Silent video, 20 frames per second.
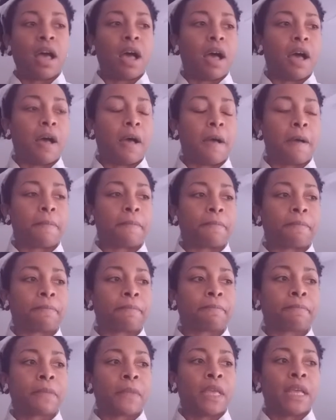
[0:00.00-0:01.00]
Um,
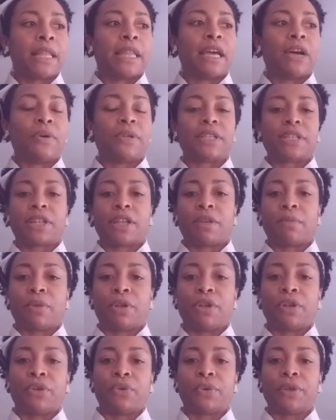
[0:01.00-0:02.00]
there was a
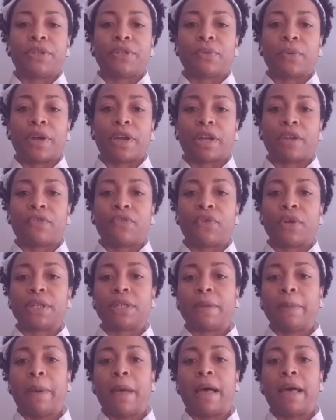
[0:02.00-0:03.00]
gentleman who was working for
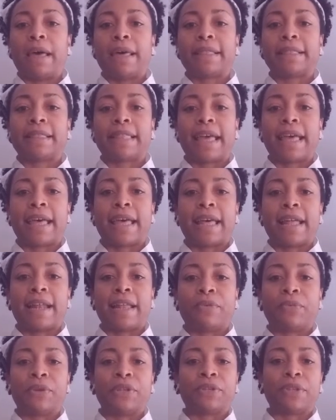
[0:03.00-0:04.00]
DuPont that
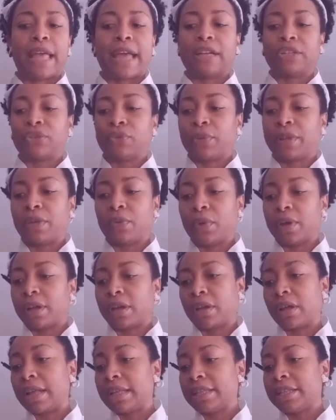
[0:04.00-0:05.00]
was actually
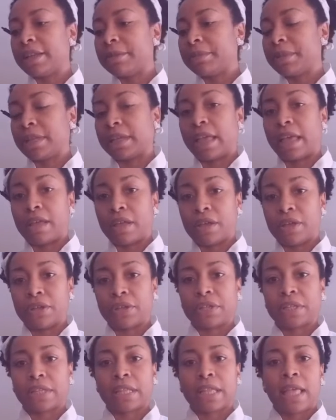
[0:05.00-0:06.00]
working on something else,